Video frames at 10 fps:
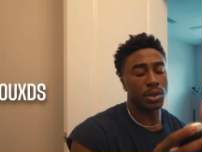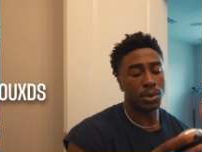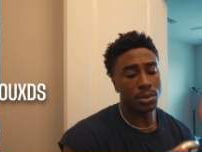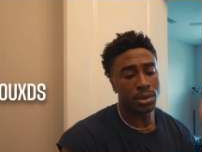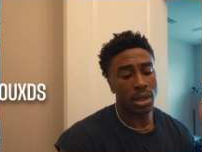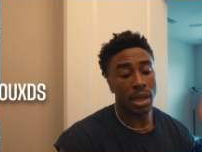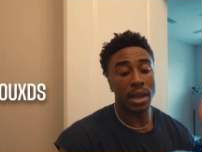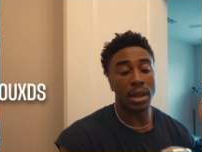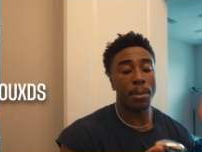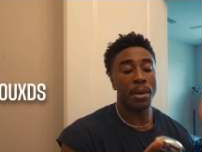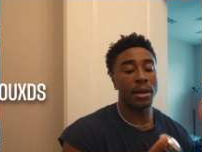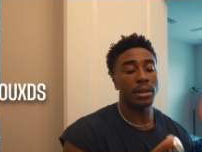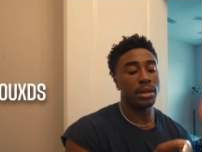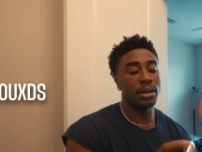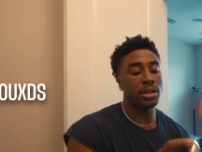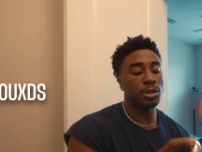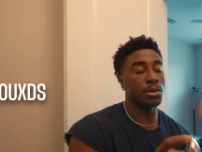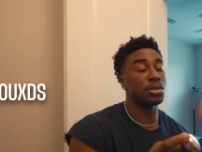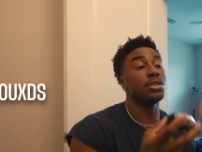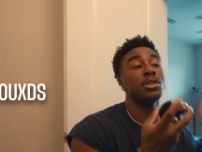Dudes, and apparently you're
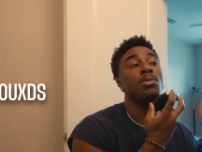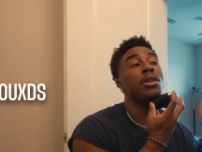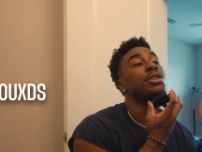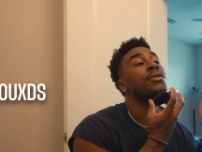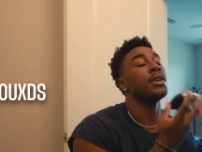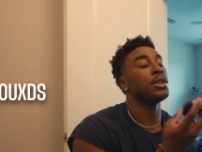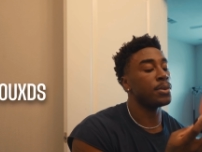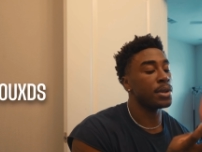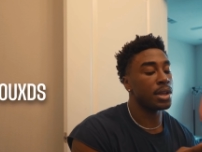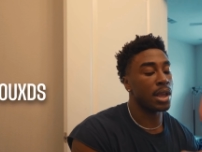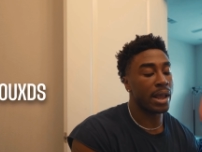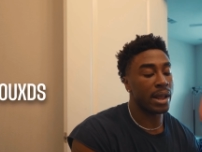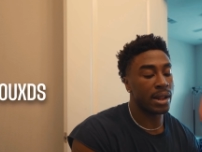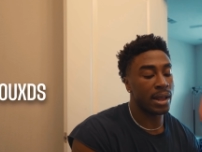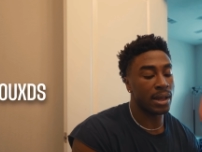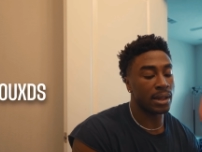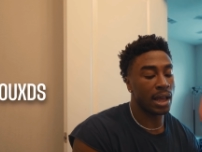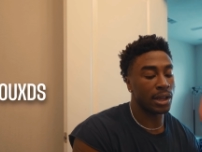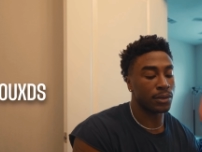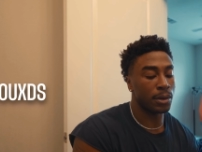supposed to just brush your face with it, and it
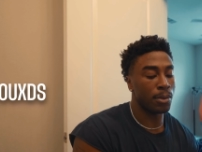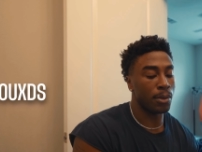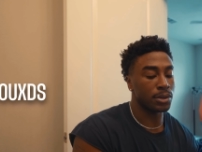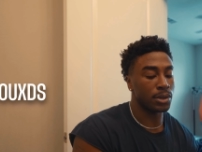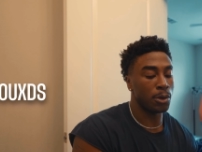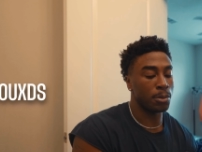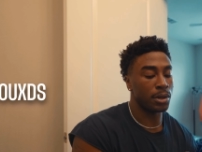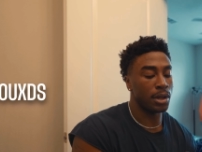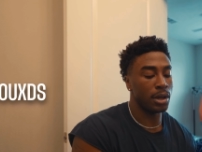allows for the pores to open